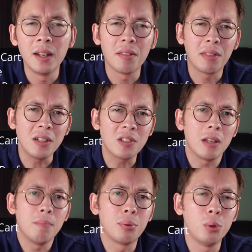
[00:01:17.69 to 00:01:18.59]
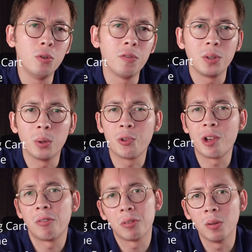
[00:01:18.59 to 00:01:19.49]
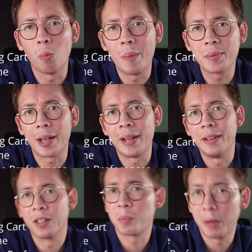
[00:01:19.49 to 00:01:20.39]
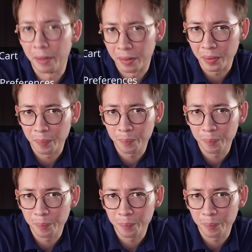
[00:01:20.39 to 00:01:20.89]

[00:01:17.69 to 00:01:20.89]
things to improve your general website experience.